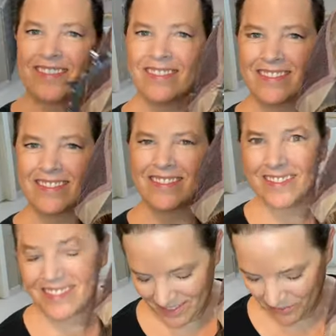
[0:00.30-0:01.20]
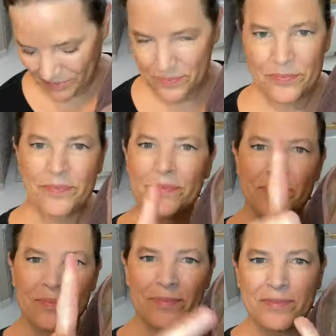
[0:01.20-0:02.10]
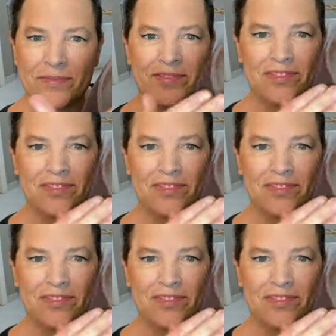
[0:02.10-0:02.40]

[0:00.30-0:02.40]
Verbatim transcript: style my Miranda Lite with this